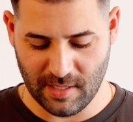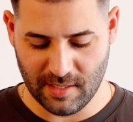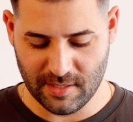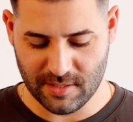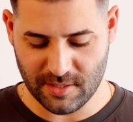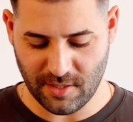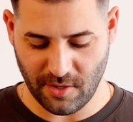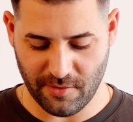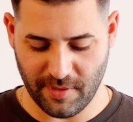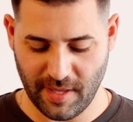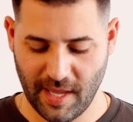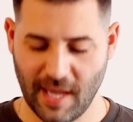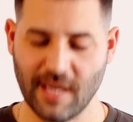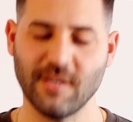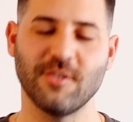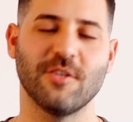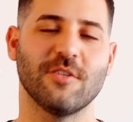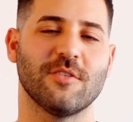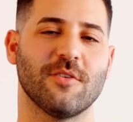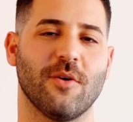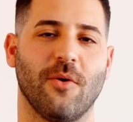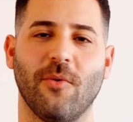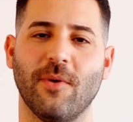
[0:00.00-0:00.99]
So the
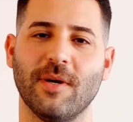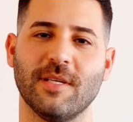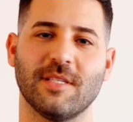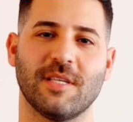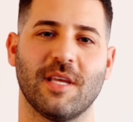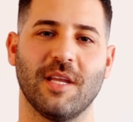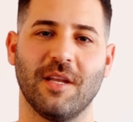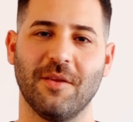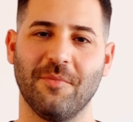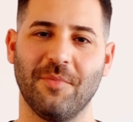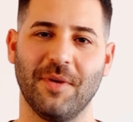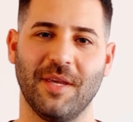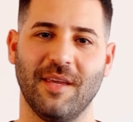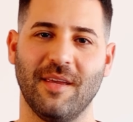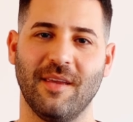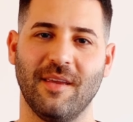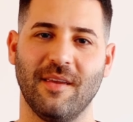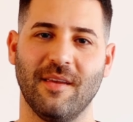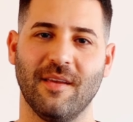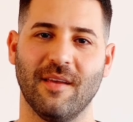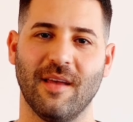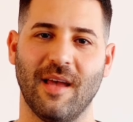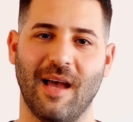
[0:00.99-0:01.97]
edges are always going
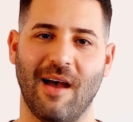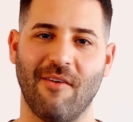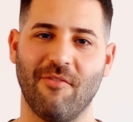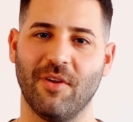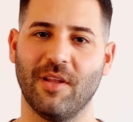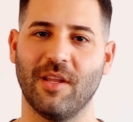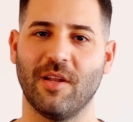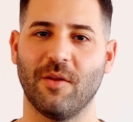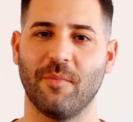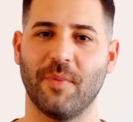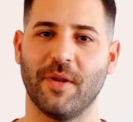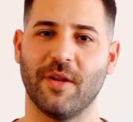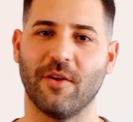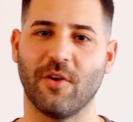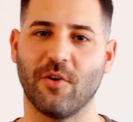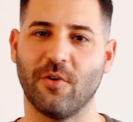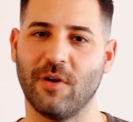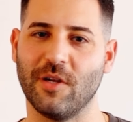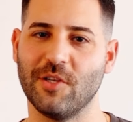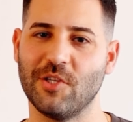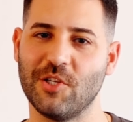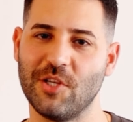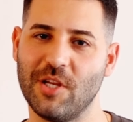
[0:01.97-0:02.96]
to have a little bit of
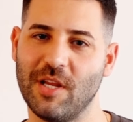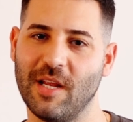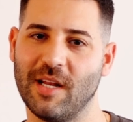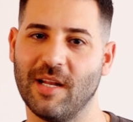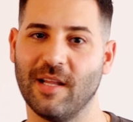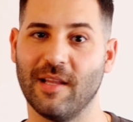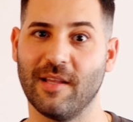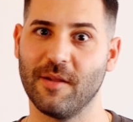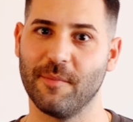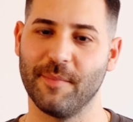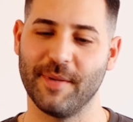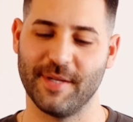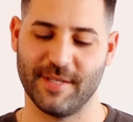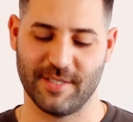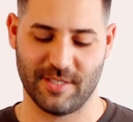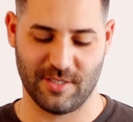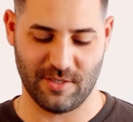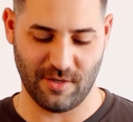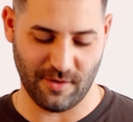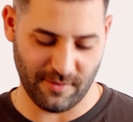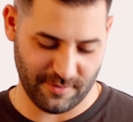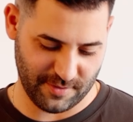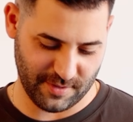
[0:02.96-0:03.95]
crunchy and a little bit of
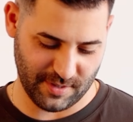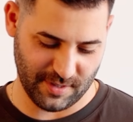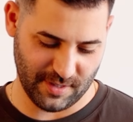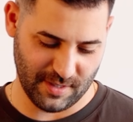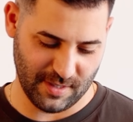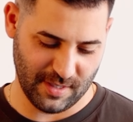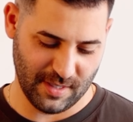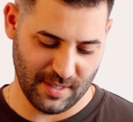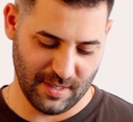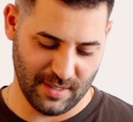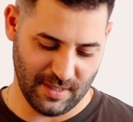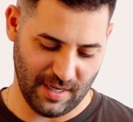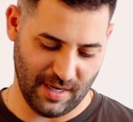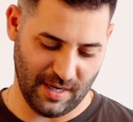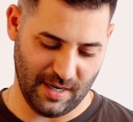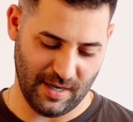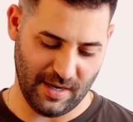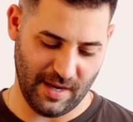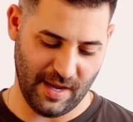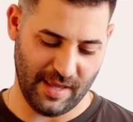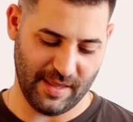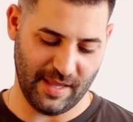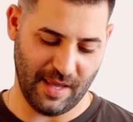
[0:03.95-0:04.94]
soft.
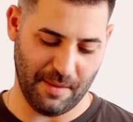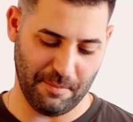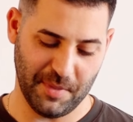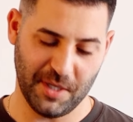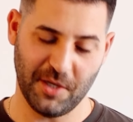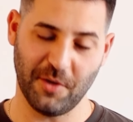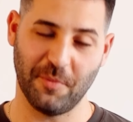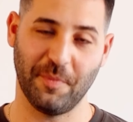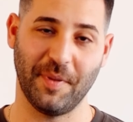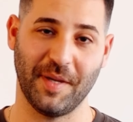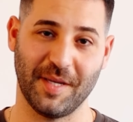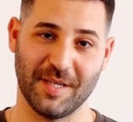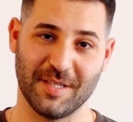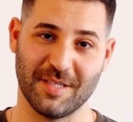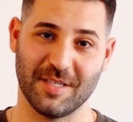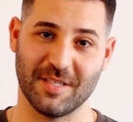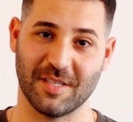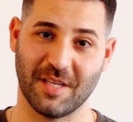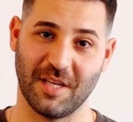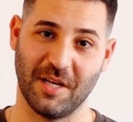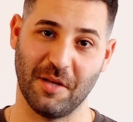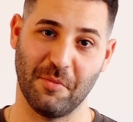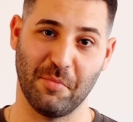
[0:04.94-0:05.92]
And that middle piece is
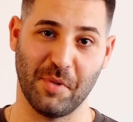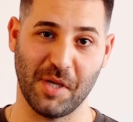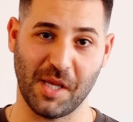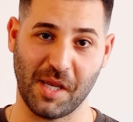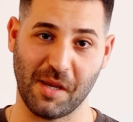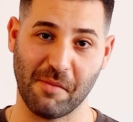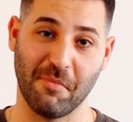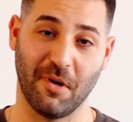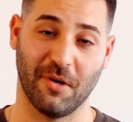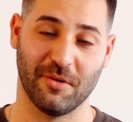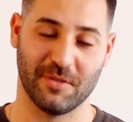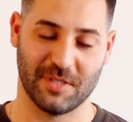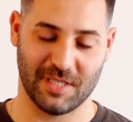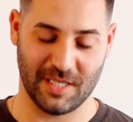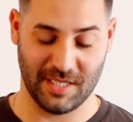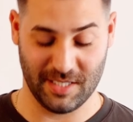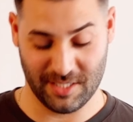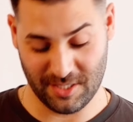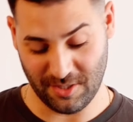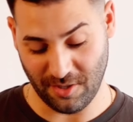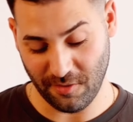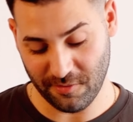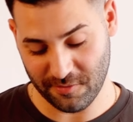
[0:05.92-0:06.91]
going to be mostly
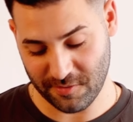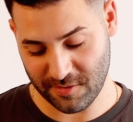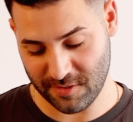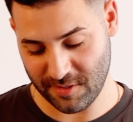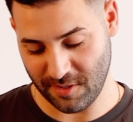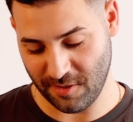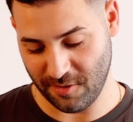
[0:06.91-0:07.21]
soft. So